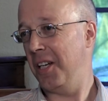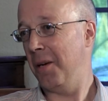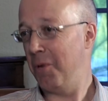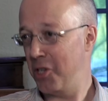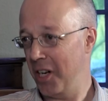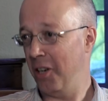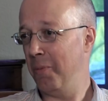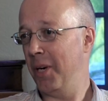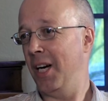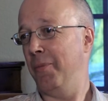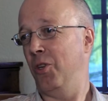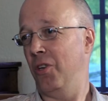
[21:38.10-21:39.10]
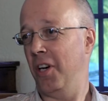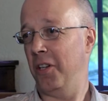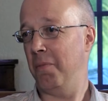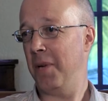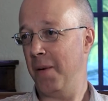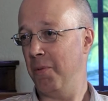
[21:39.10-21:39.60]
Michelle Obama or
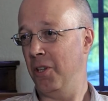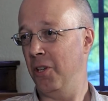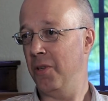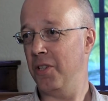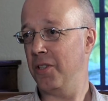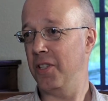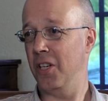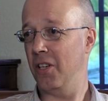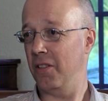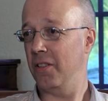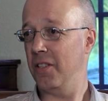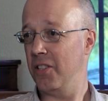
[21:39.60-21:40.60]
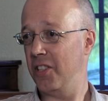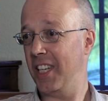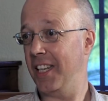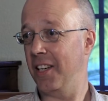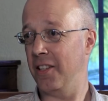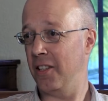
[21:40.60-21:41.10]
other people who are just not
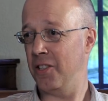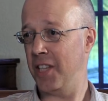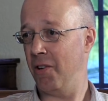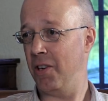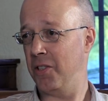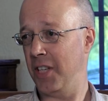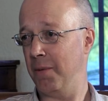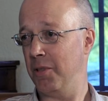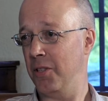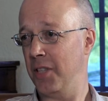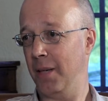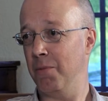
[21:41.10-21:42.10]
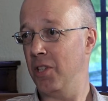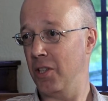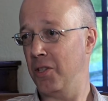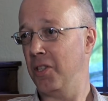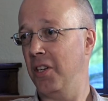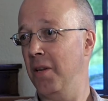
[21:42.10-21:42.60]
sticking to the stereotypes. They're saying, I'm
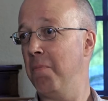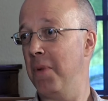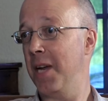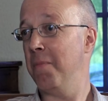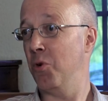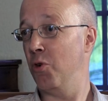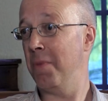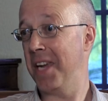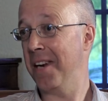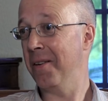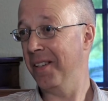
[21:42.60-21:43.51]
just going to be more me.